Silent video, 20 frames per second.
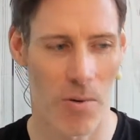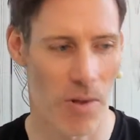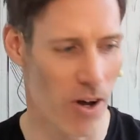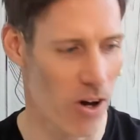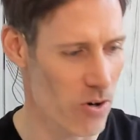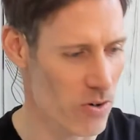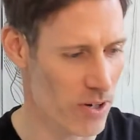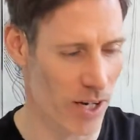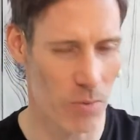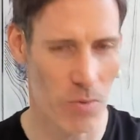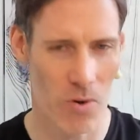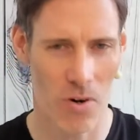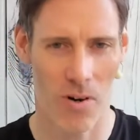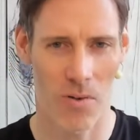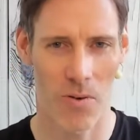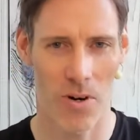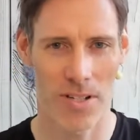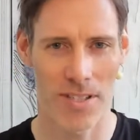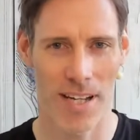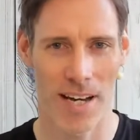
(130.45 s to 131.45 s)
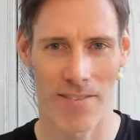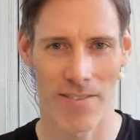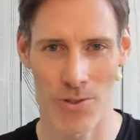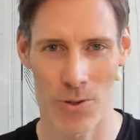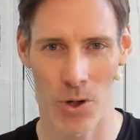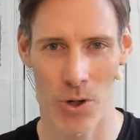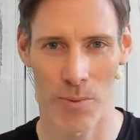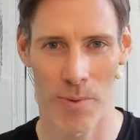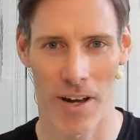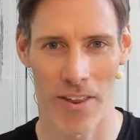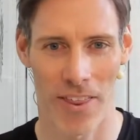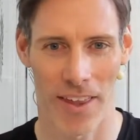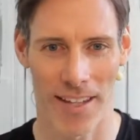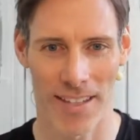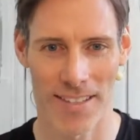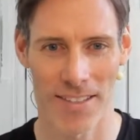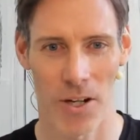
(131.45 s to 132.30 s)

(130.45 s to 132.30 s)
I'm like, okay, what? Why is Gavin talking about this?